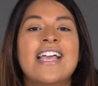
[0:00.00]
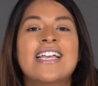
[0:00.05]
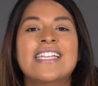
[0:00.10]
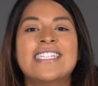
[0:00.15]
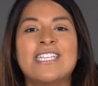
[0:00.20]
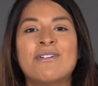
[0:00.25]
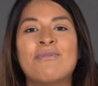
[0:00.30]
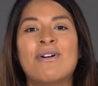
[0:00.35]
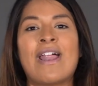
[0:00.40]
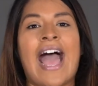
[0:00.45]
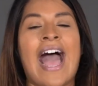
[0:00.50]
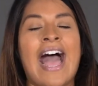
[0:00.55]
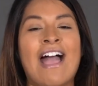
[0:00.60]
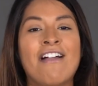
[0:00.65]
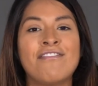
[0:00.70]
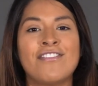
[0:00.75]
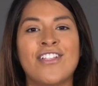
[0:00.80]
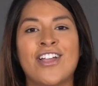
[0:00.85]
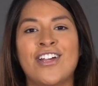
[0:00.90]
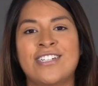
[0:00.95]
See, what
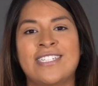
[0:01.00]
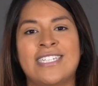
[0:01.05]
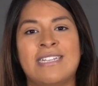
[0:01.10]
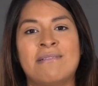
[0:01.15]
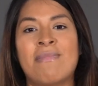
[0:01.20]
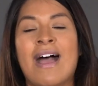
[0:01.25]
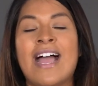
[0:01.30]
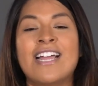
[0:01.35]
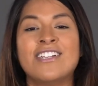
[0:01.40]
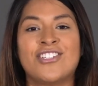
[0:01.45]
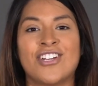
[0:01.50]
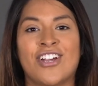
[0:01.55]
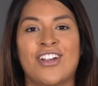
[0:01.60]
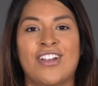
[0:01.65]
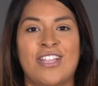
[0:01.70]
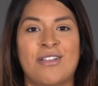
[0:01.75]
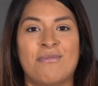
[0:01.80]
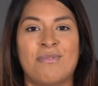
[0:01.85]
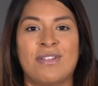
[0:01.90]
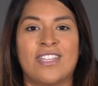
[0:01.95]
I've learned in my
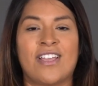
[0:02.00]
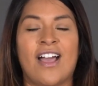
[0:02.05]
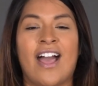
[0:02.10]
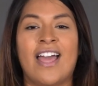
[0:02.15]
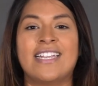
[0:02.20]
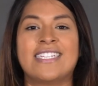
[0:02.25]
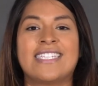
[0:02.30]
journey with God